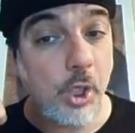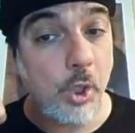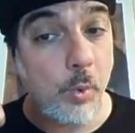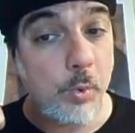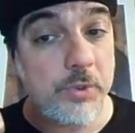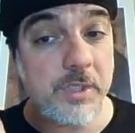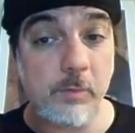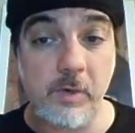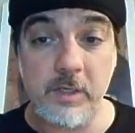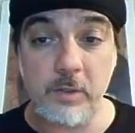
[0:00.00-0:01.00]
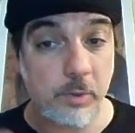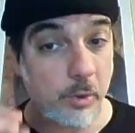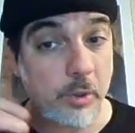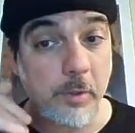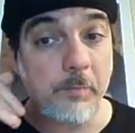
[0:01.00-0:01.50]
Chiusi. What do you
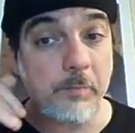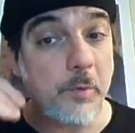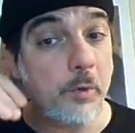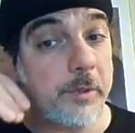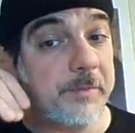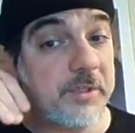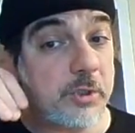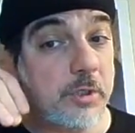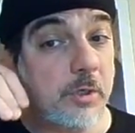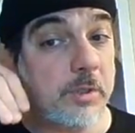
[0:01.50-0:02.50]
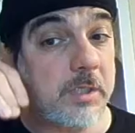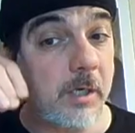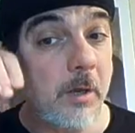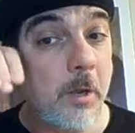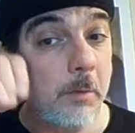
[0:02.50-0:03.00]
look at the note, the position of your
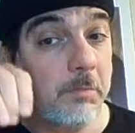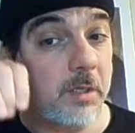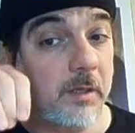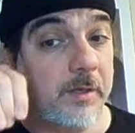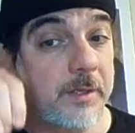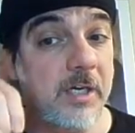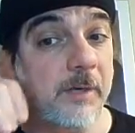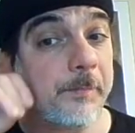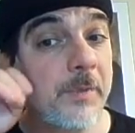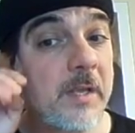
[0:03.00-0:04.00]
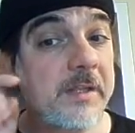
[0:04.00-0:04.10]
tongue, middle of the tongue.